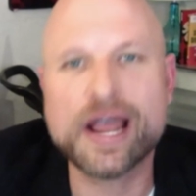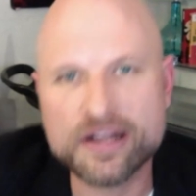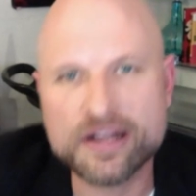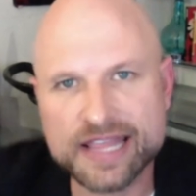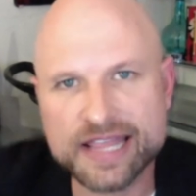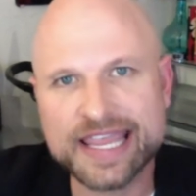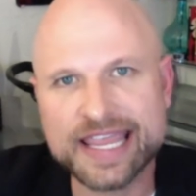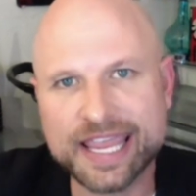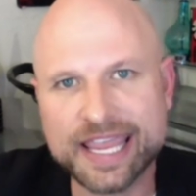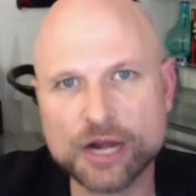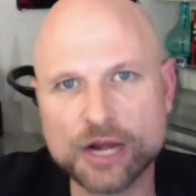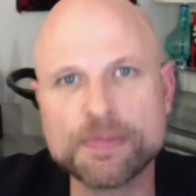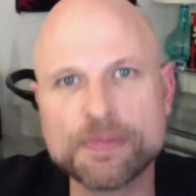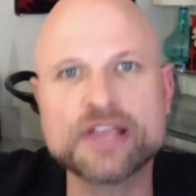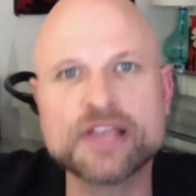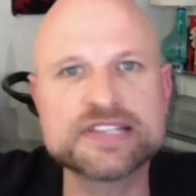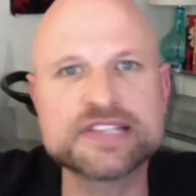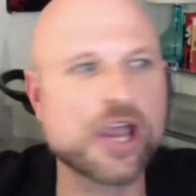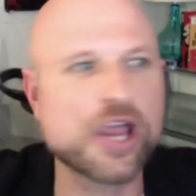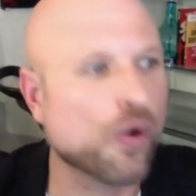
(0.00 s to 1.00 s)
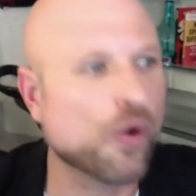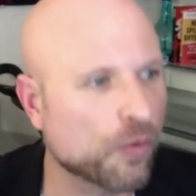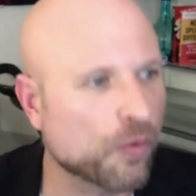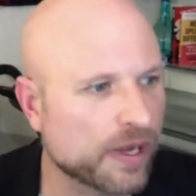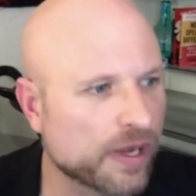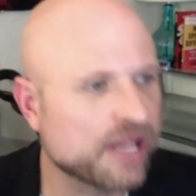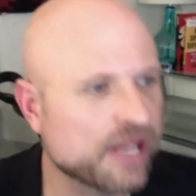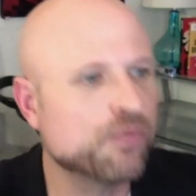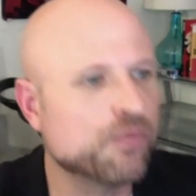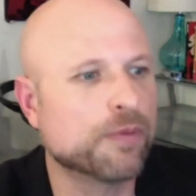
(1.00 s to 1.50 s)
do they care? Because they
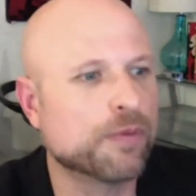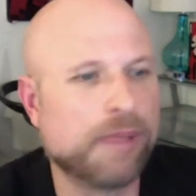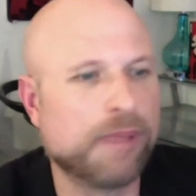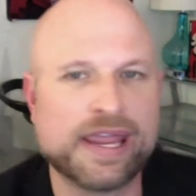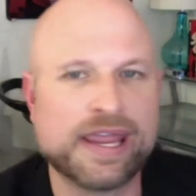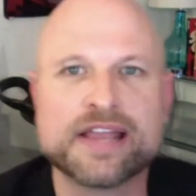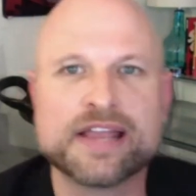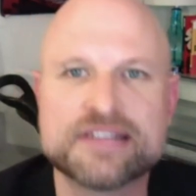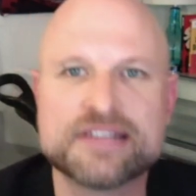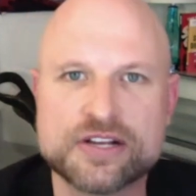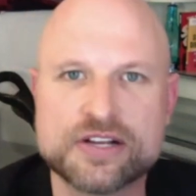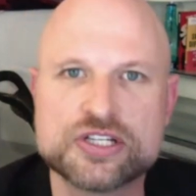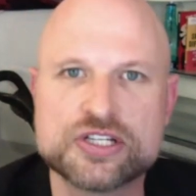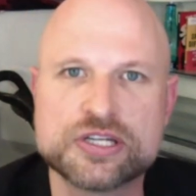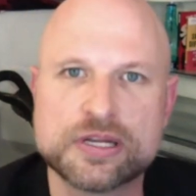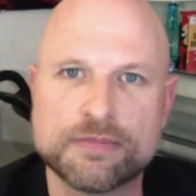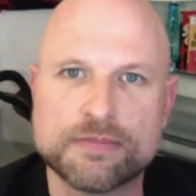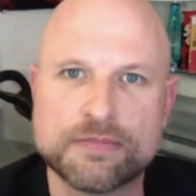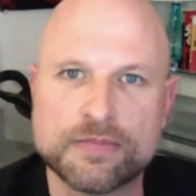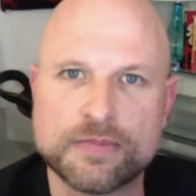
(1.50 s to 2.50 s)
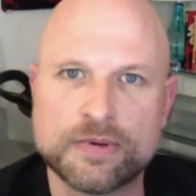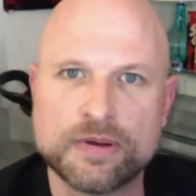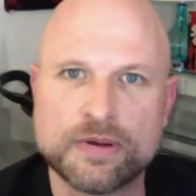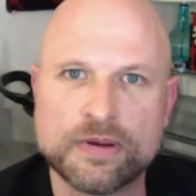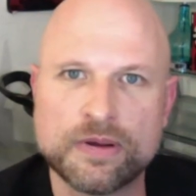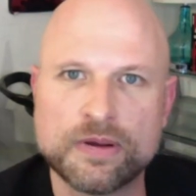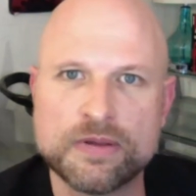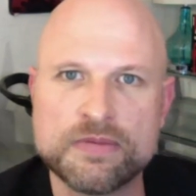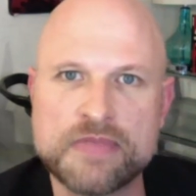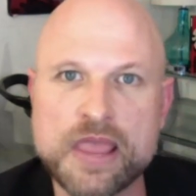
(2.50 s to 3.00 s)
already were paying attention.
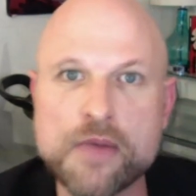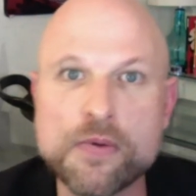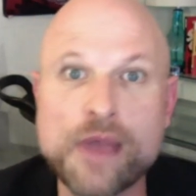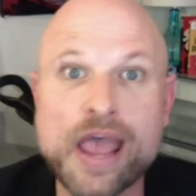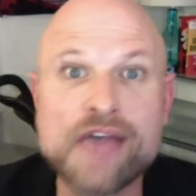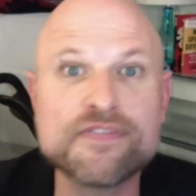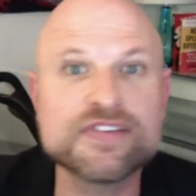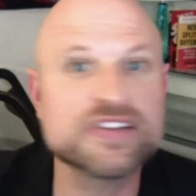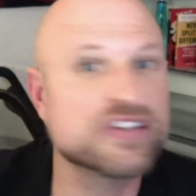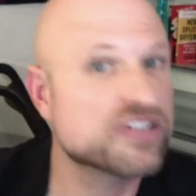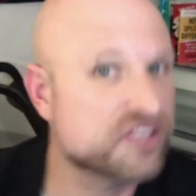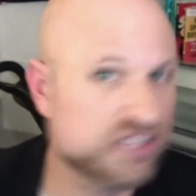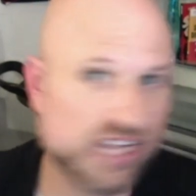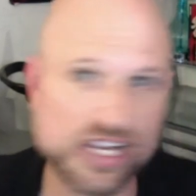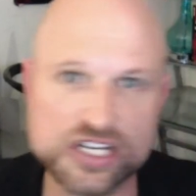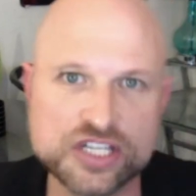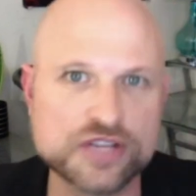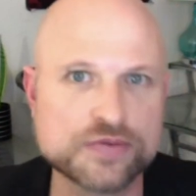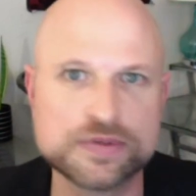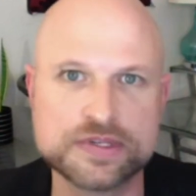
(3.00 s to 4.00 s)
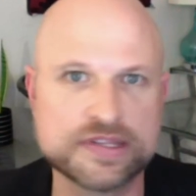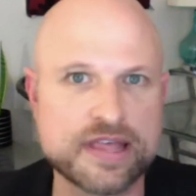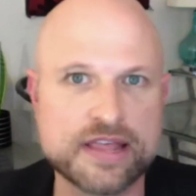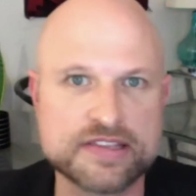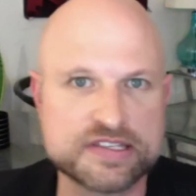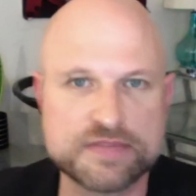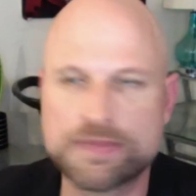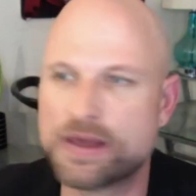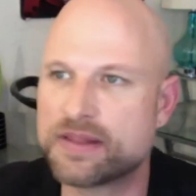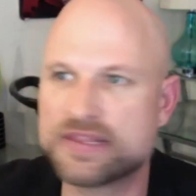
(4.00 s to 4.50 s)
They were having discussions with
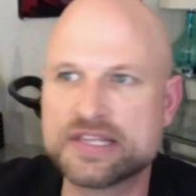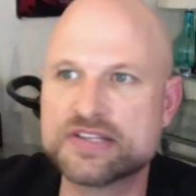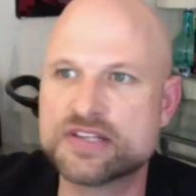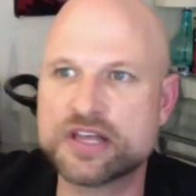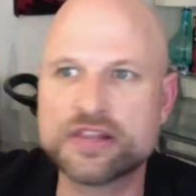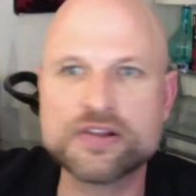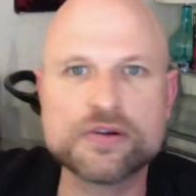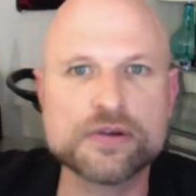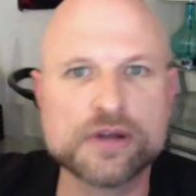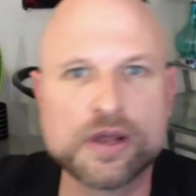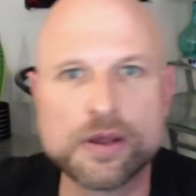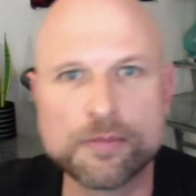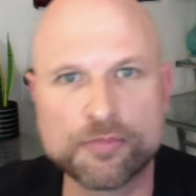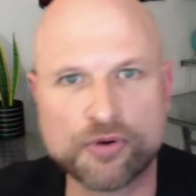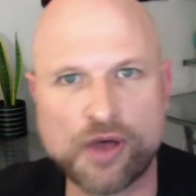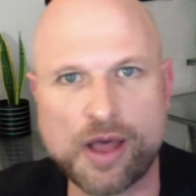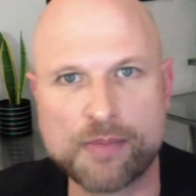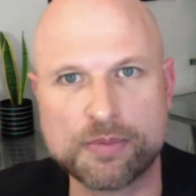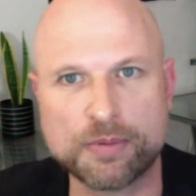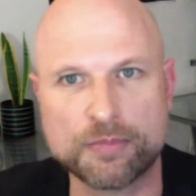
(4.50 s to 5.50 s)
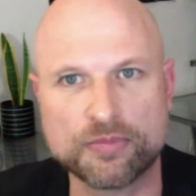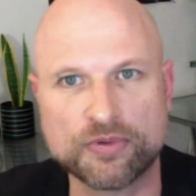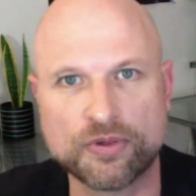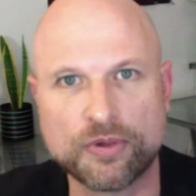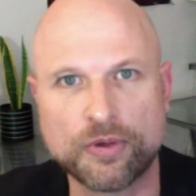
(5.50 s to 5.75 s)
us about these other problems,